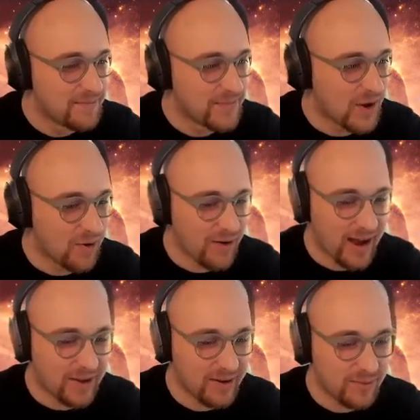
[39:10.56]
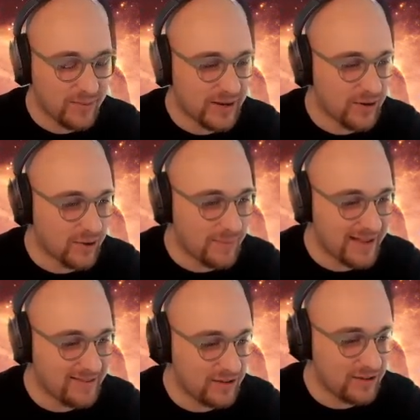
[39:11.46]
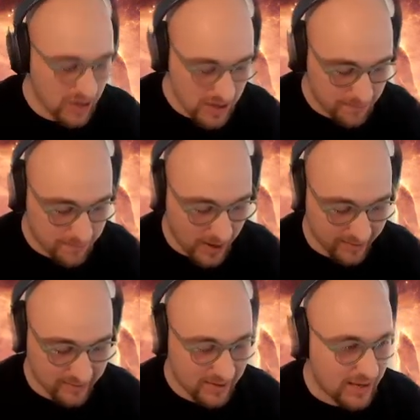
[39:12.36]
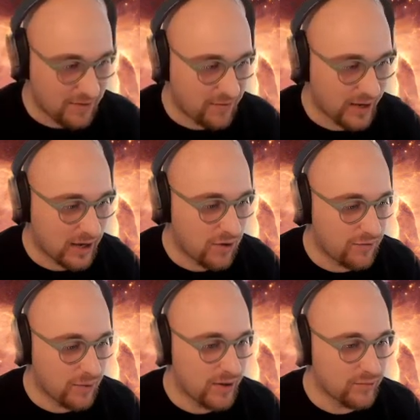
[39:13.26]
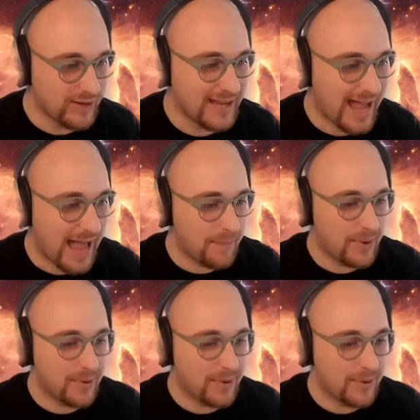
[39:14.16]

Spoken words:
All right, we got your message, but if I go for the word recap,